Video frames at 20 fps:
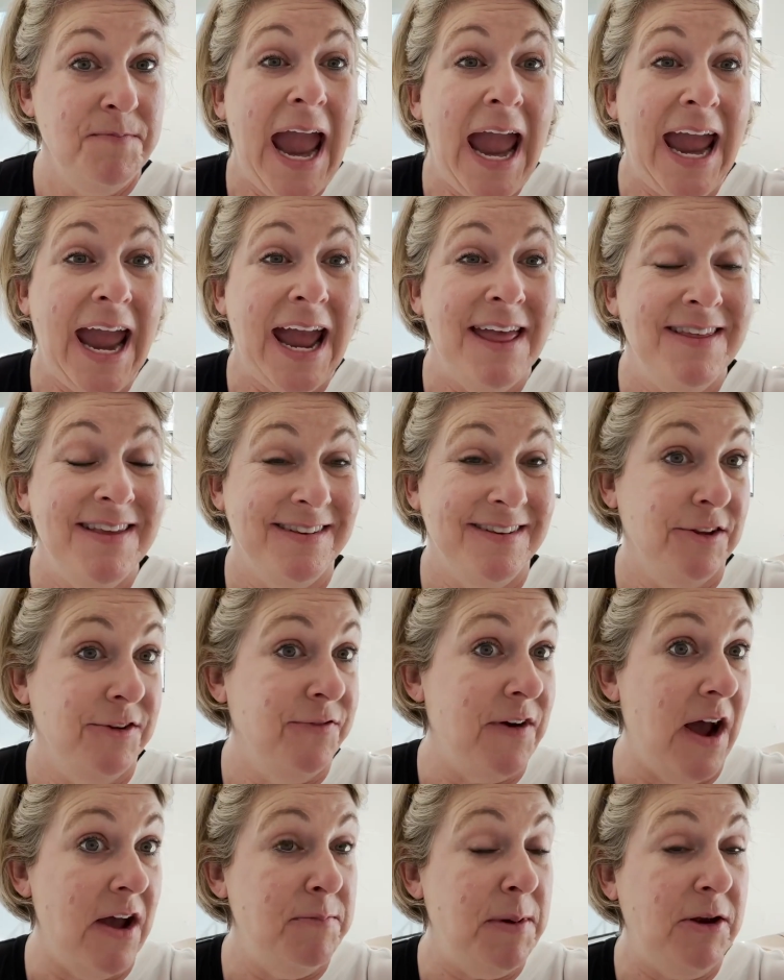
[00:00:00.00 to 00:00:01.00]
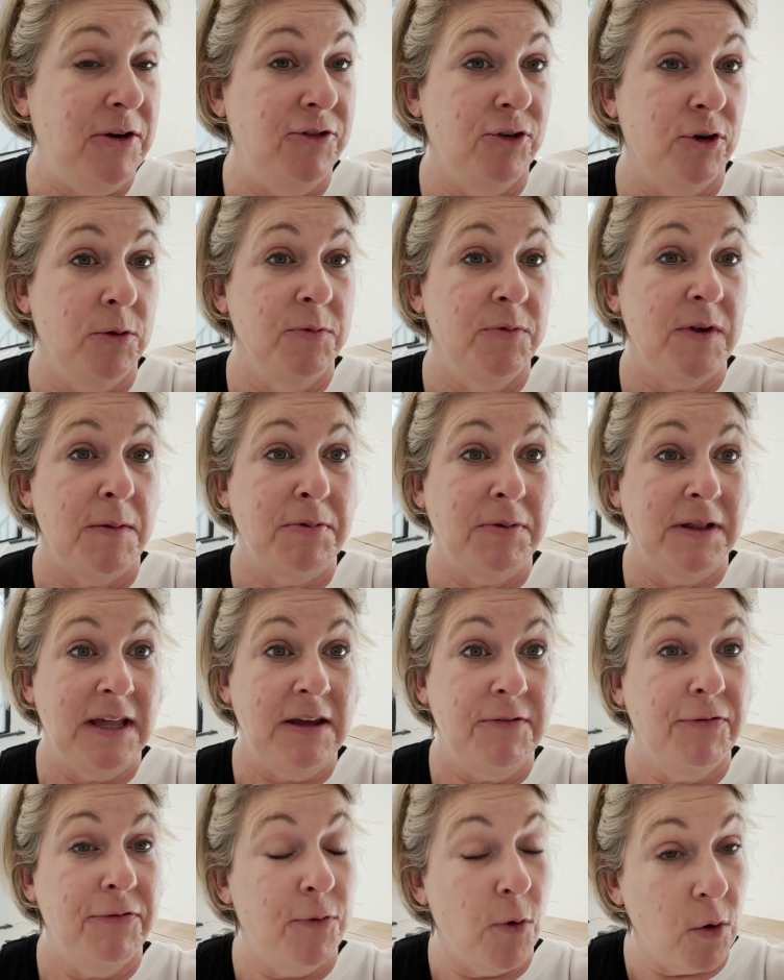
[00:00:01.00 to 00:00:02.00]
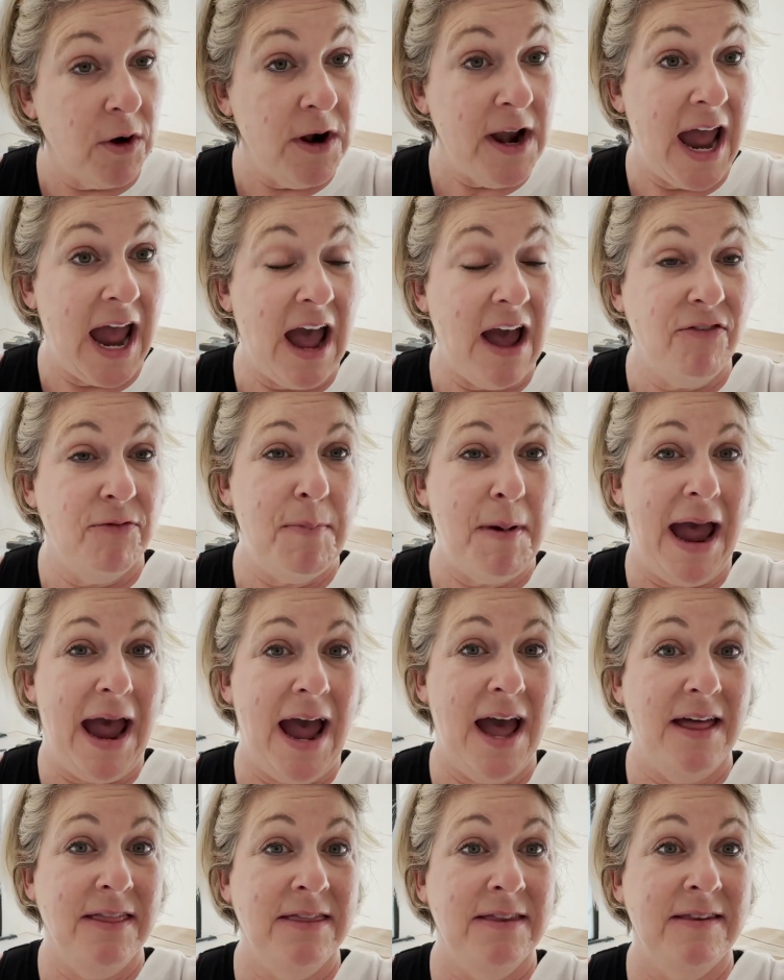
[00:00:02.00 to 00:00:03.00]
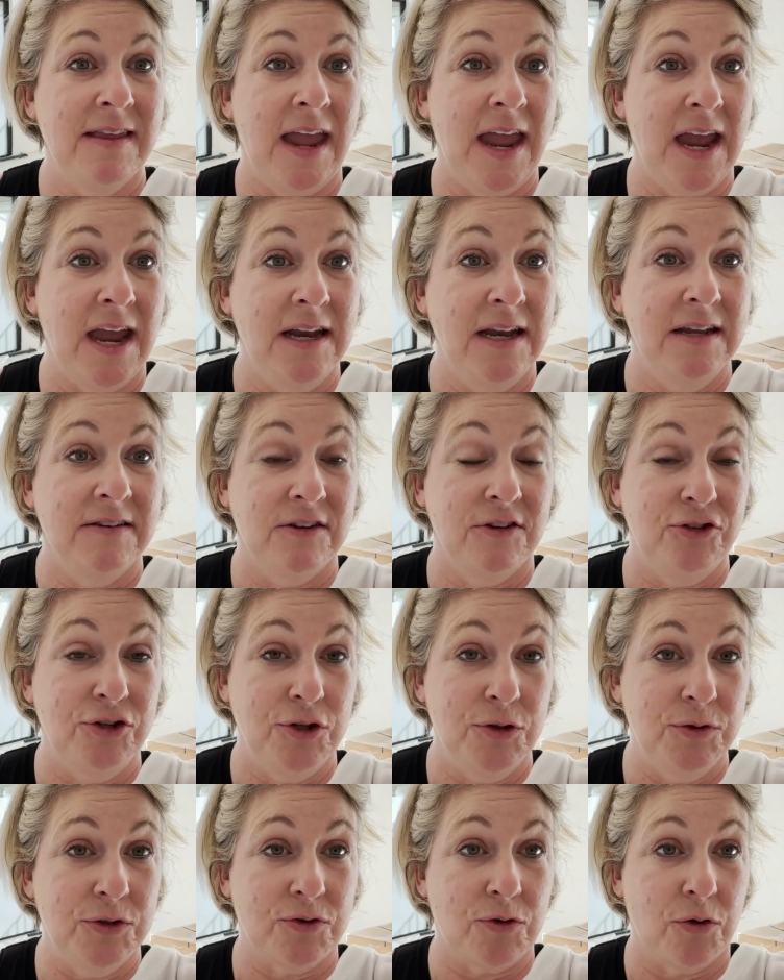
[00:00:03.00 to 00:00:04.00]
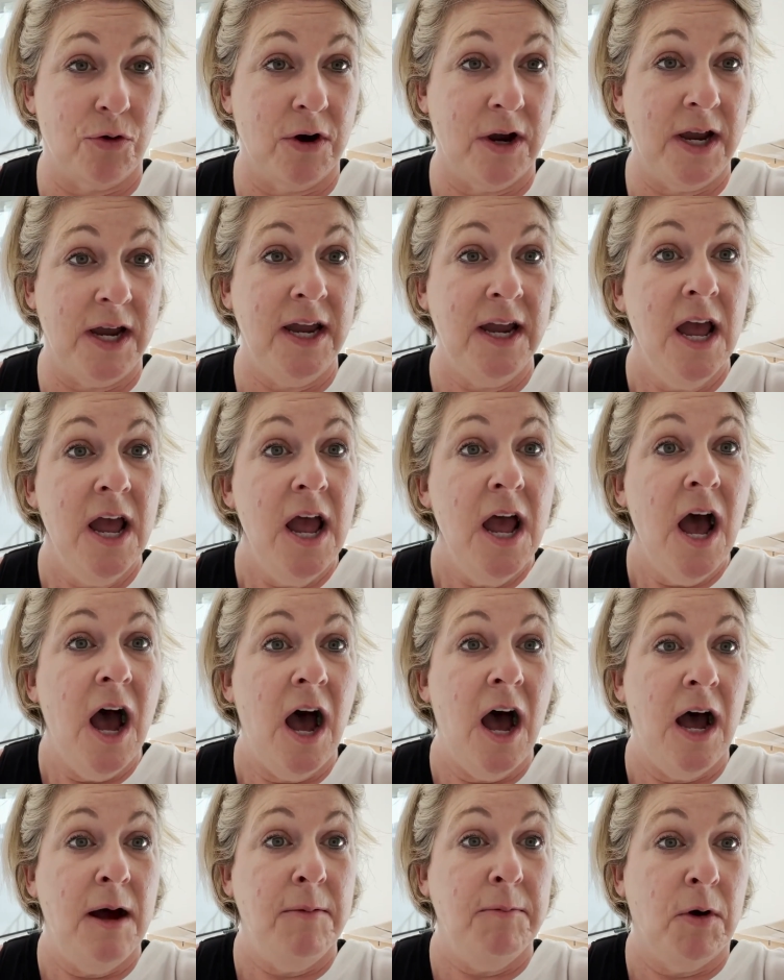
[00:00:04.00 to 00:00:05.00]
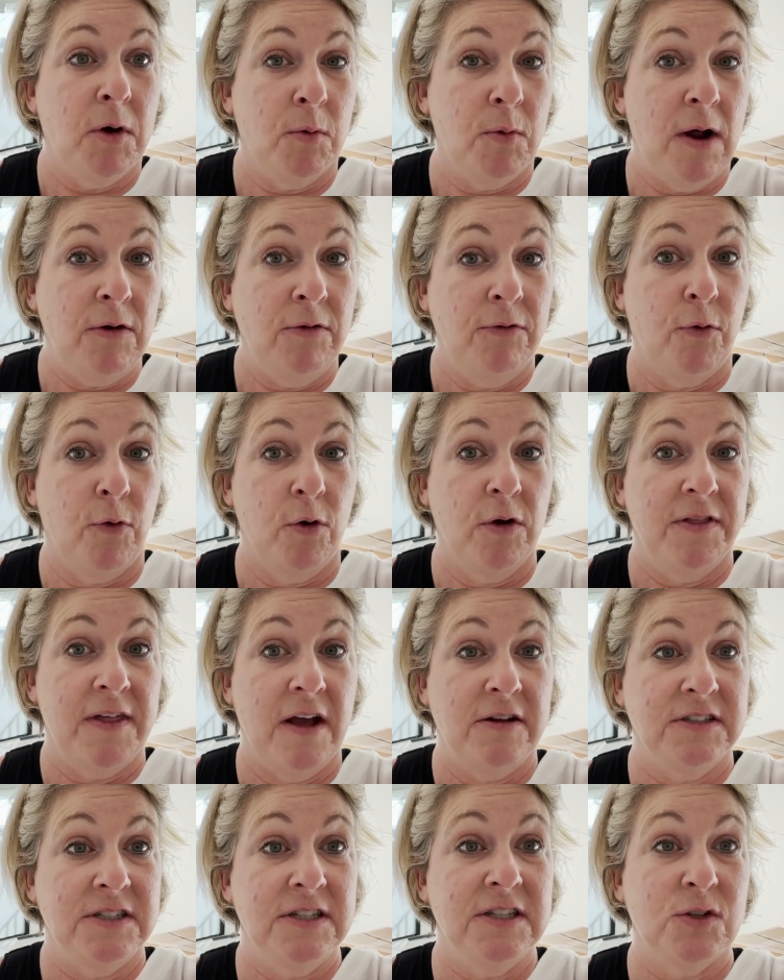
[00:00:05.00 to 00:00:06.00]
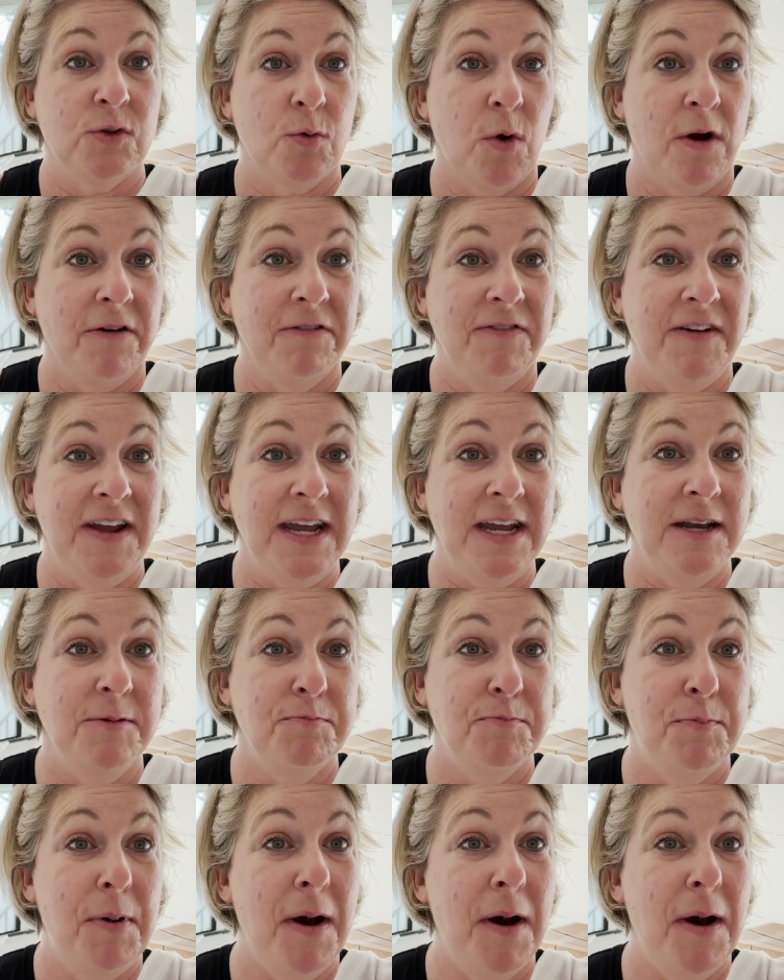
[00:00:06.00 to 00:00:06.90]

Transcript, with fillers: and this is five bedrooms, I believe four and a half baths max and is a two story, um, around 4,000 square feet.